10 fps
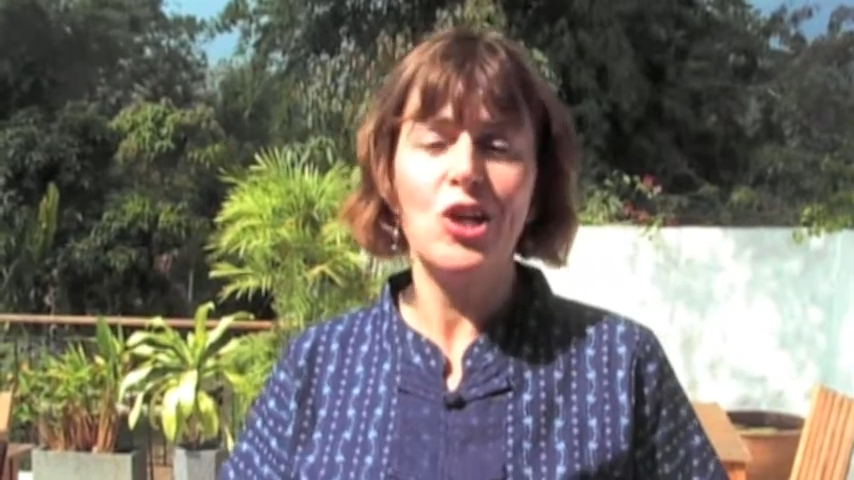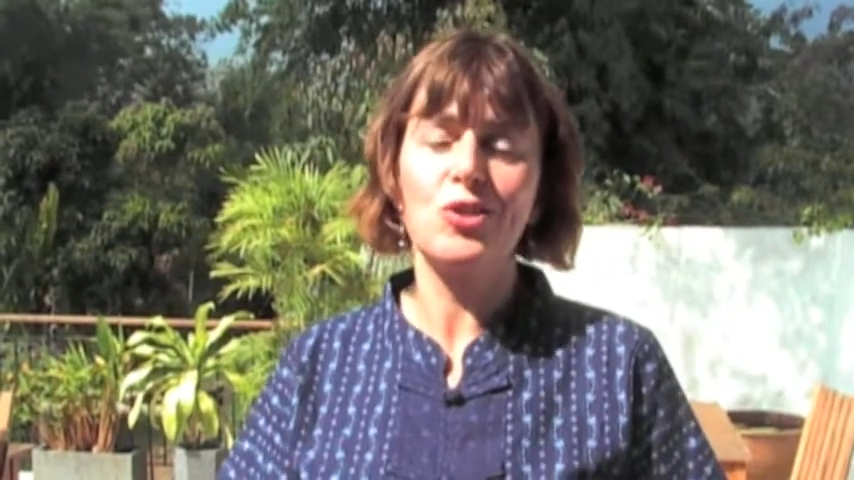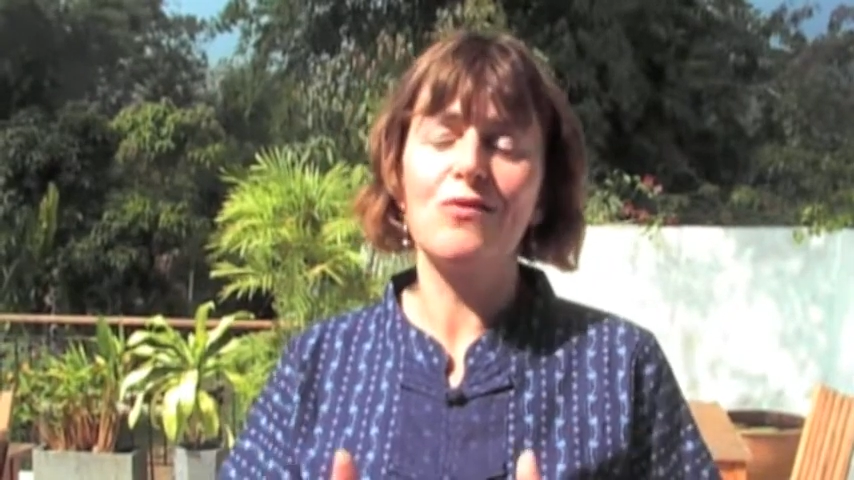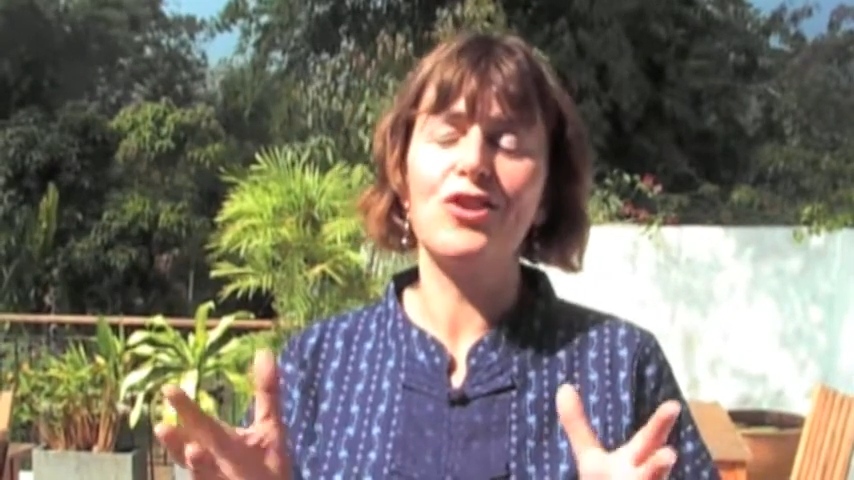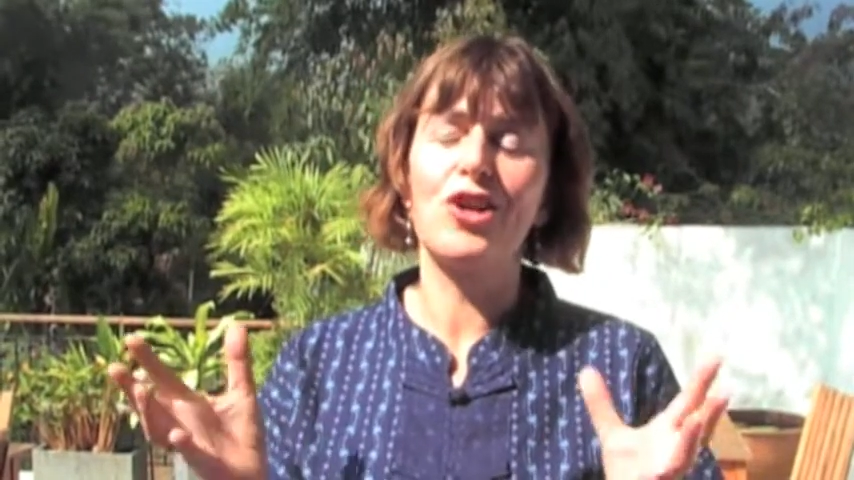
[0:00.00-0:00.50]

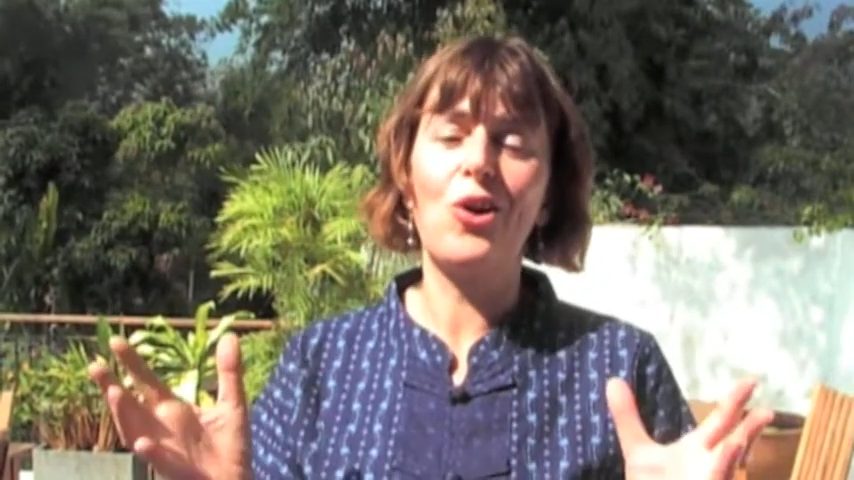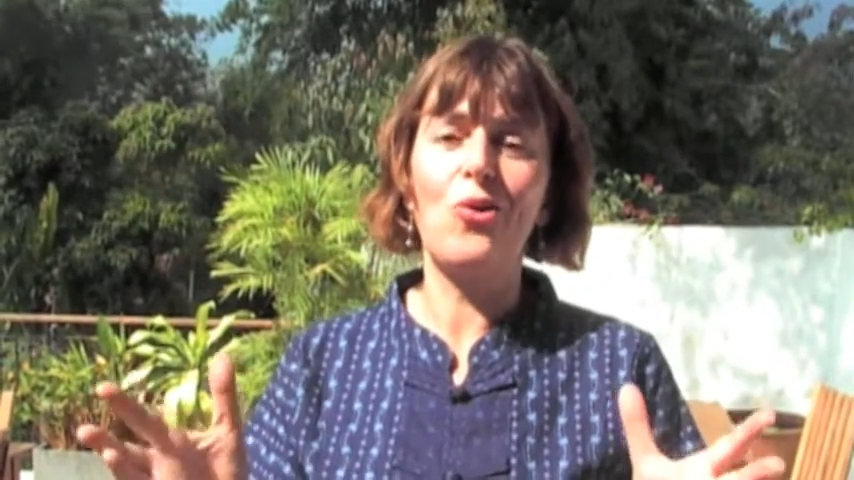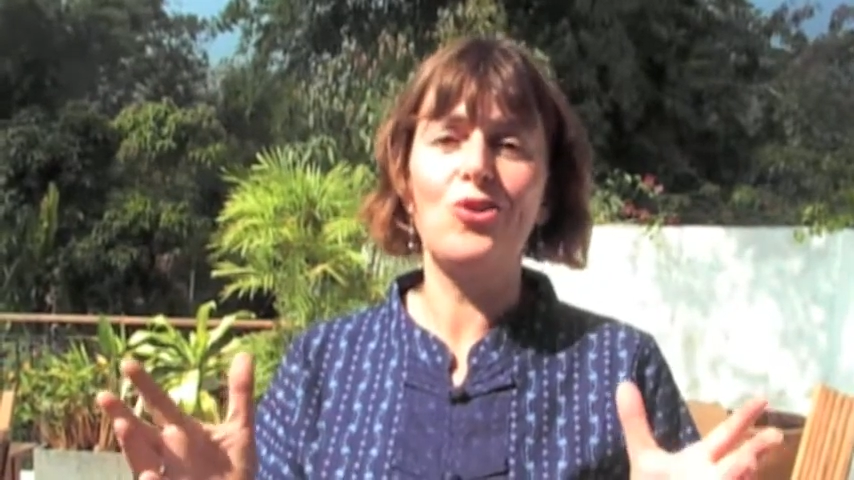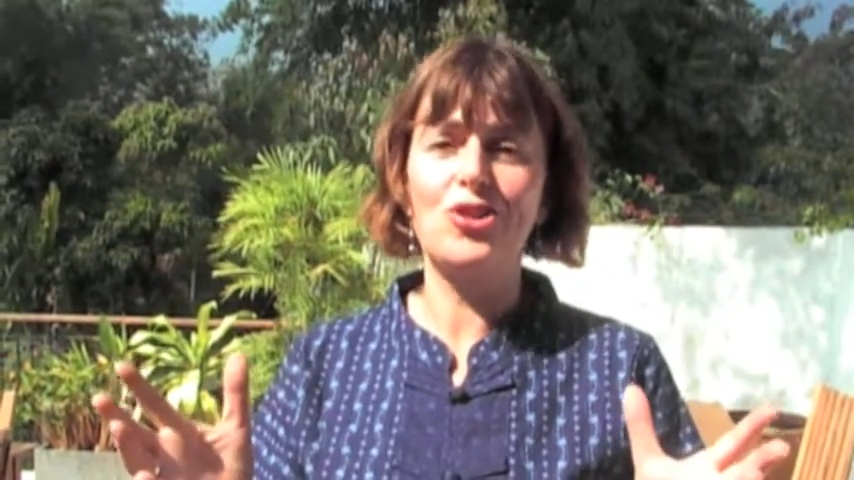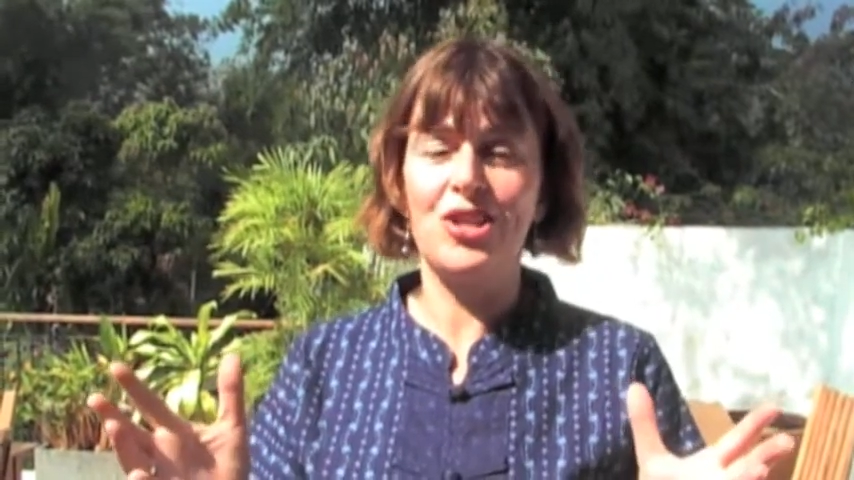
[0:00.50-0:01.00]
So if you're a
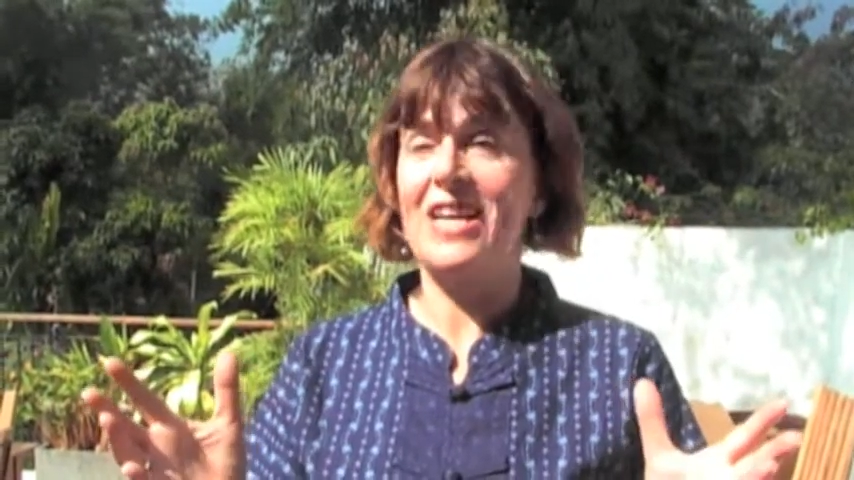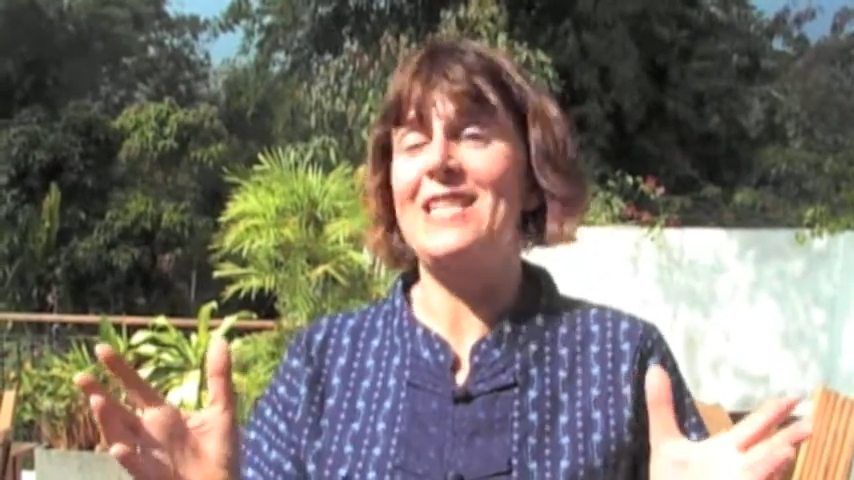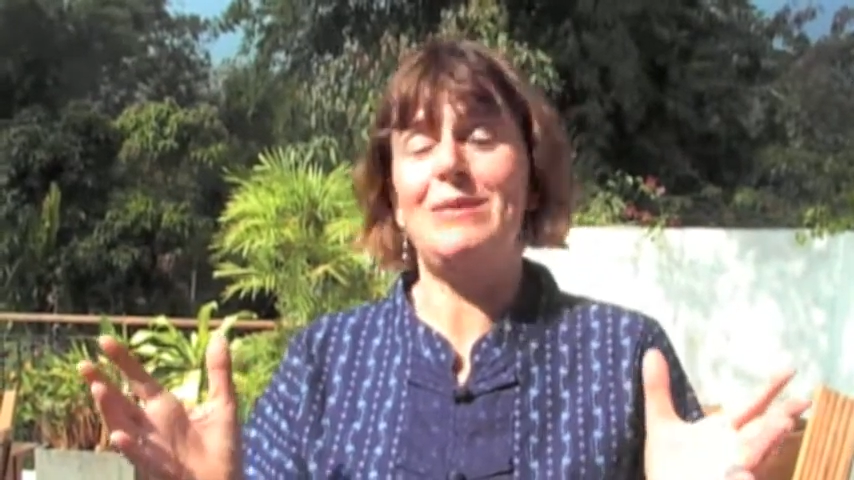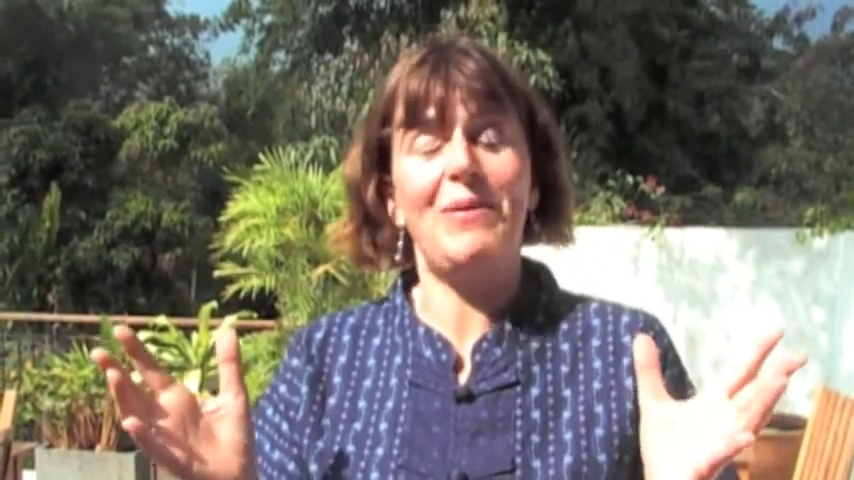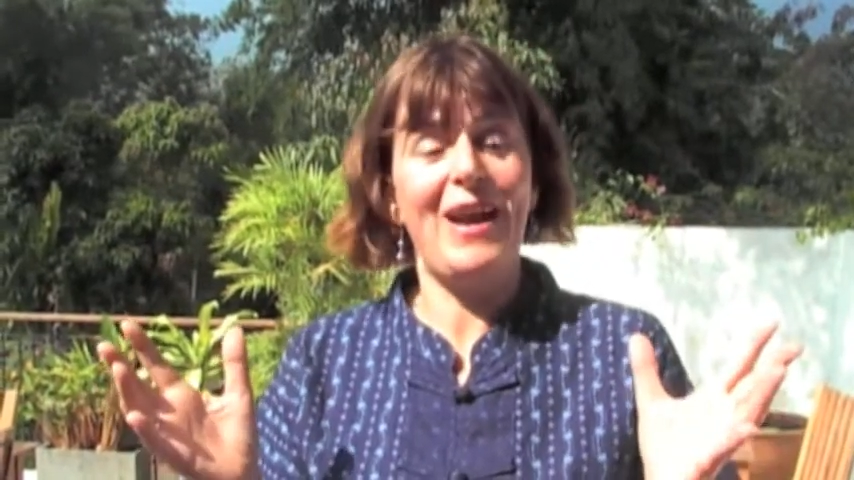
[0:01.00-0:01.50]
coach,
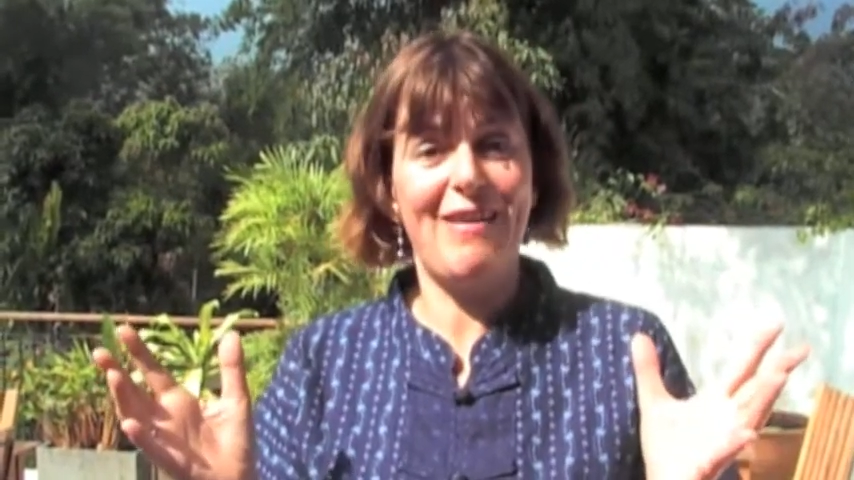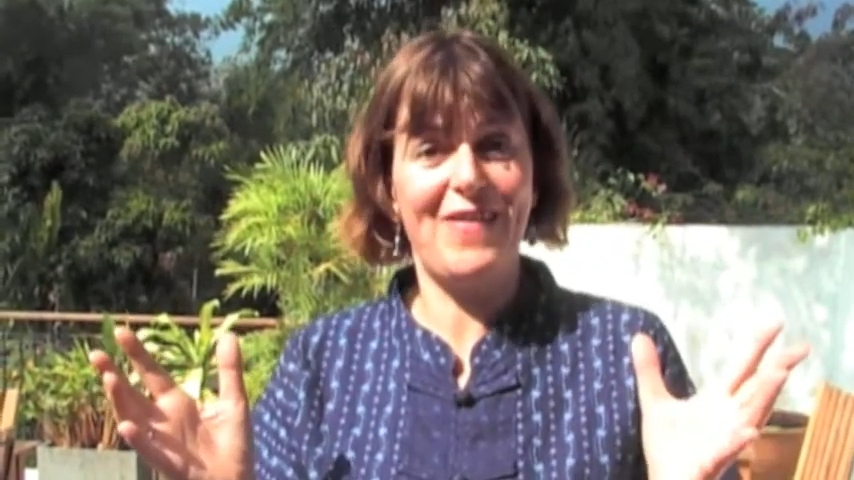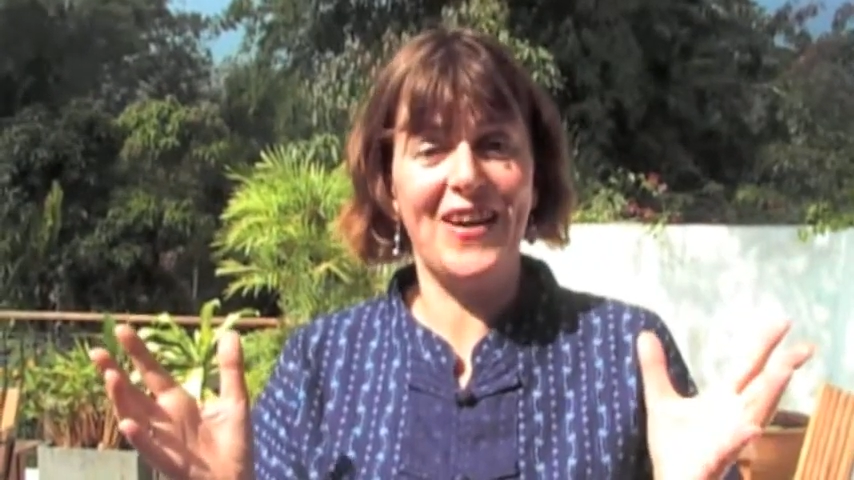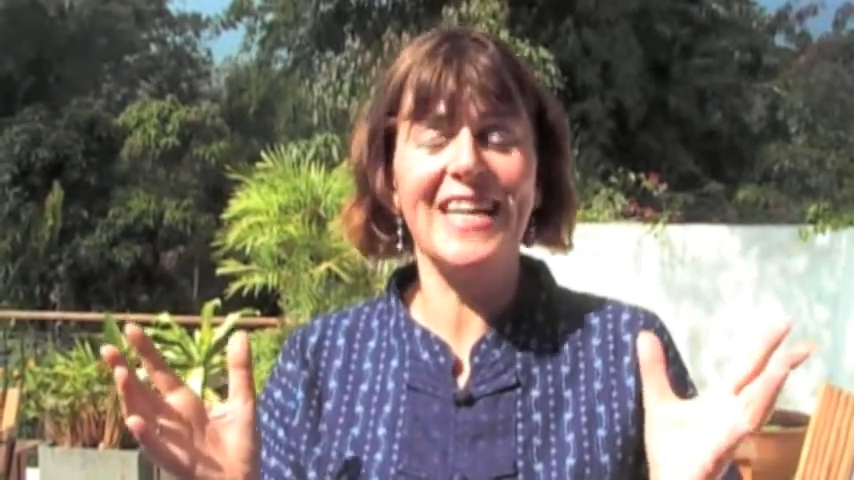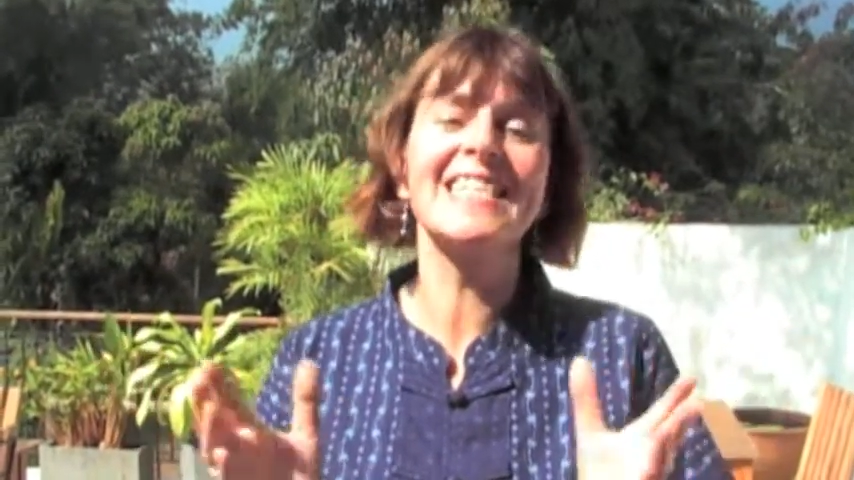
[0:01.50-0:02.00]
it's
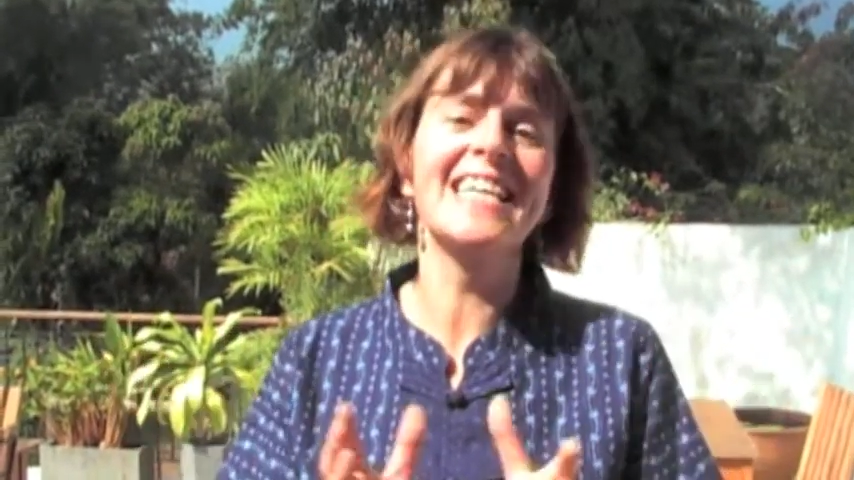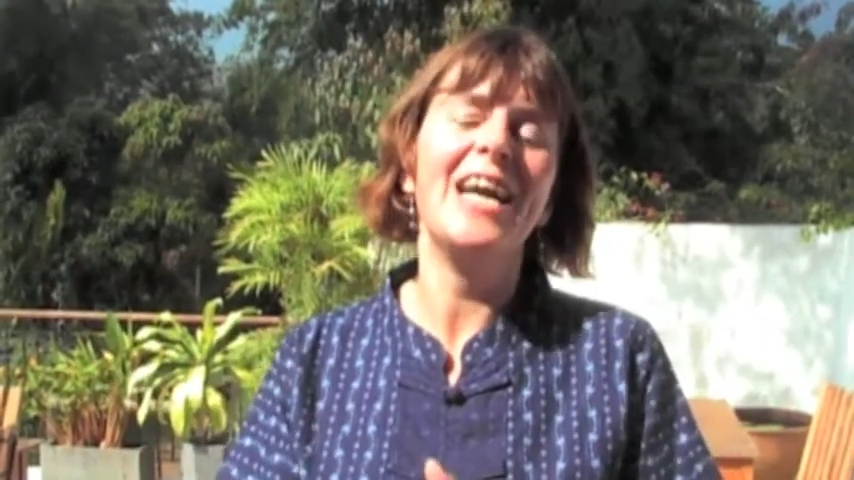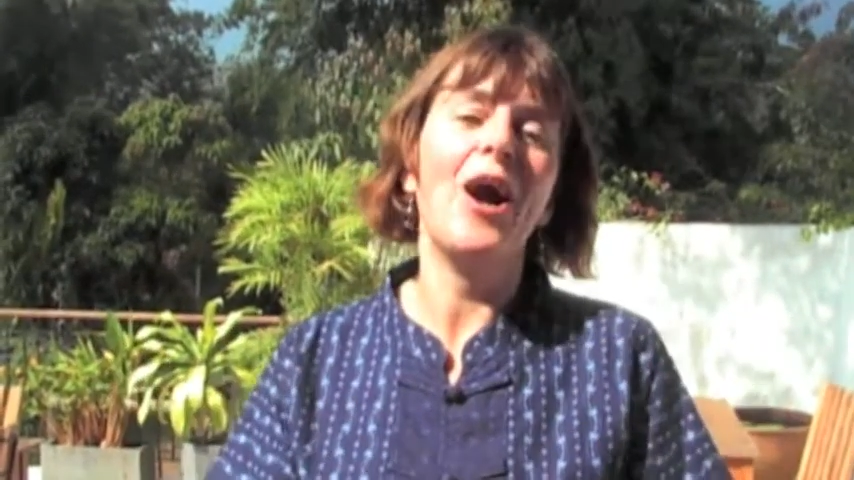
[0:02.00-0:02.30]
perfect.